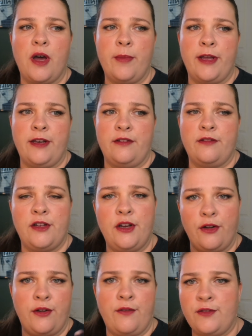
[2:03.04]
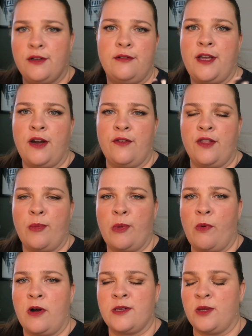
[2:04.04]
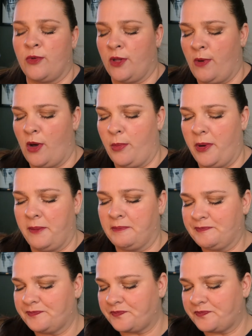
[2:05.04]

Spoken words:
I mean, you know, you have to care for them and wash them really well, but